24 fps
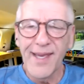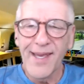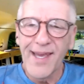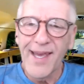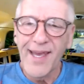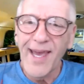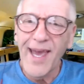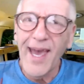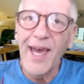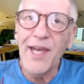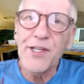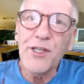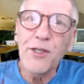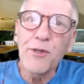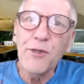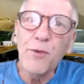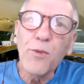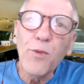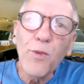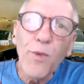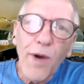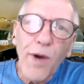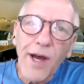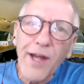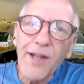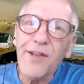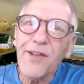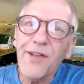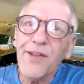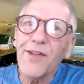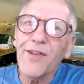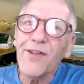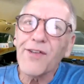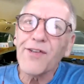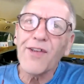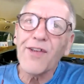As you
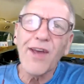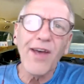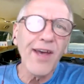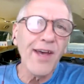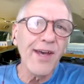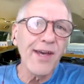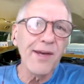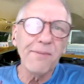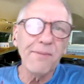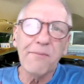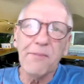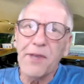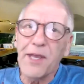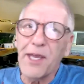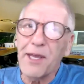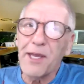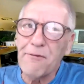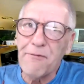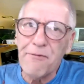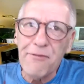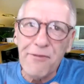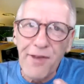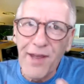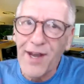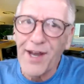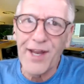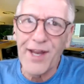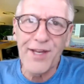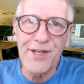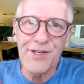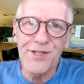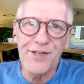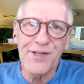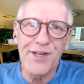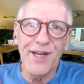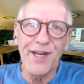once get
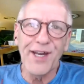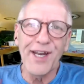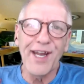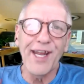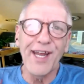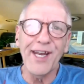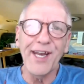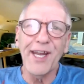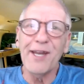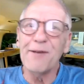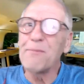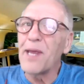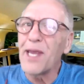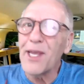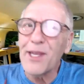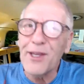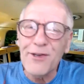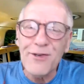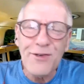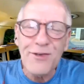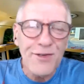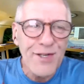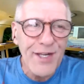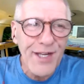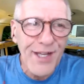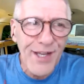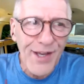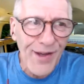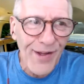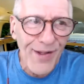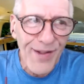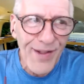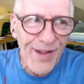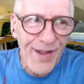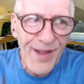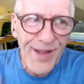finished and make your
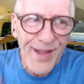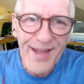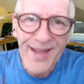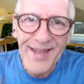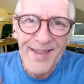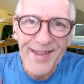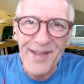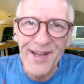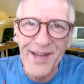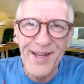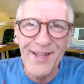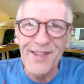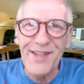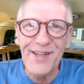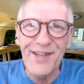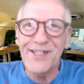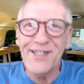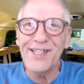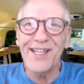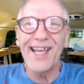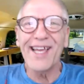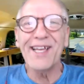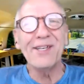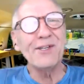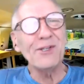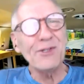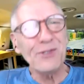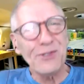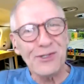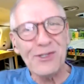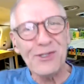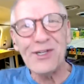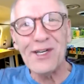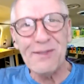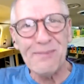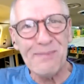deal, there's like no
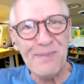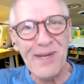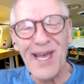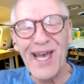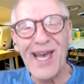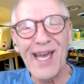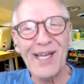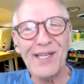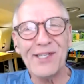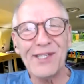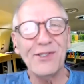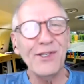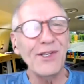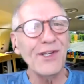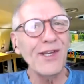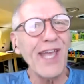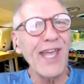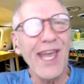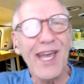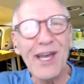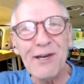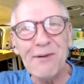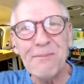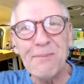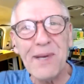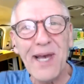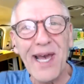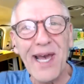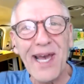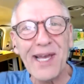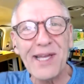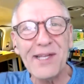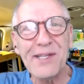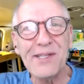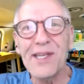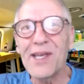turning back. So you can't go
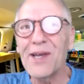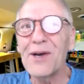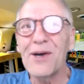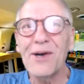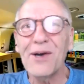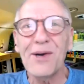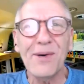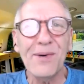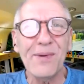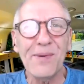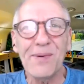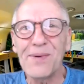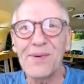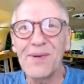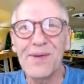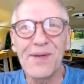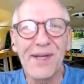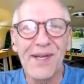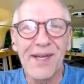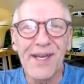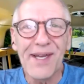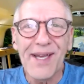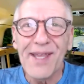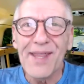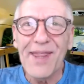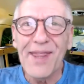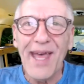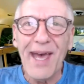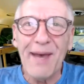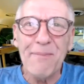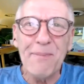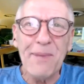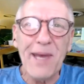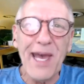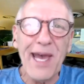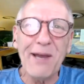back and say, oh,
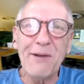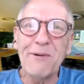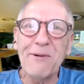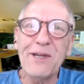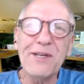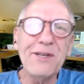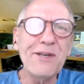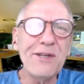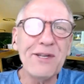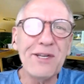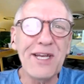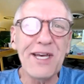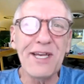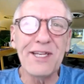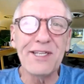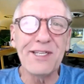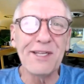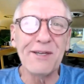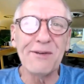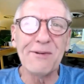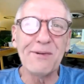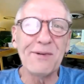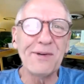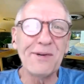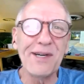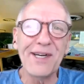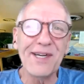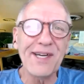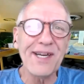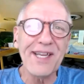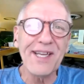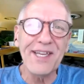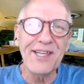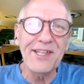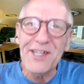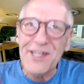that back window doesn't
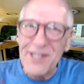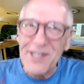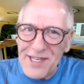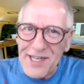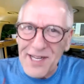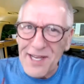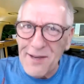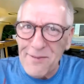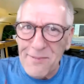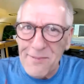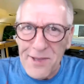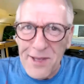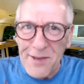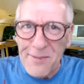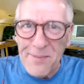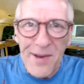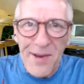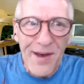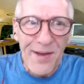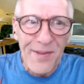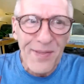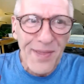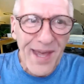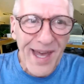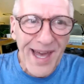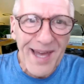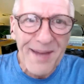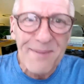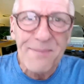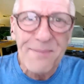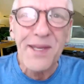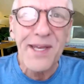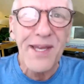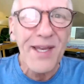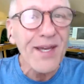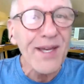work. You didn't tell me about that,
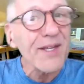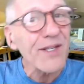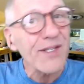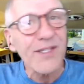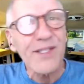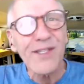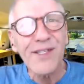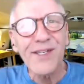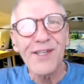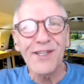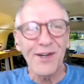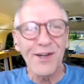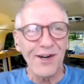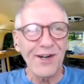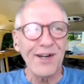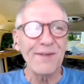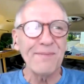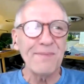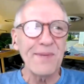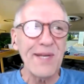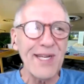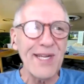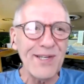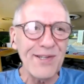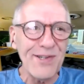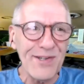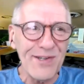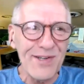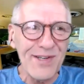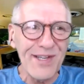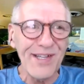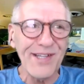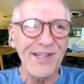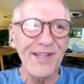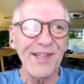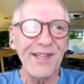because you already made your
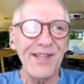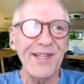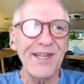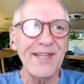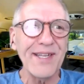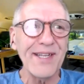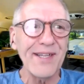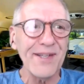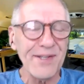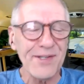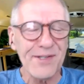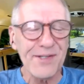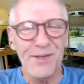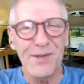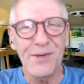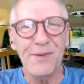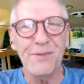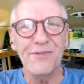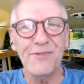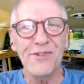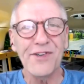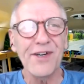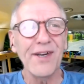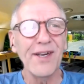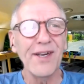deal and the deal's over.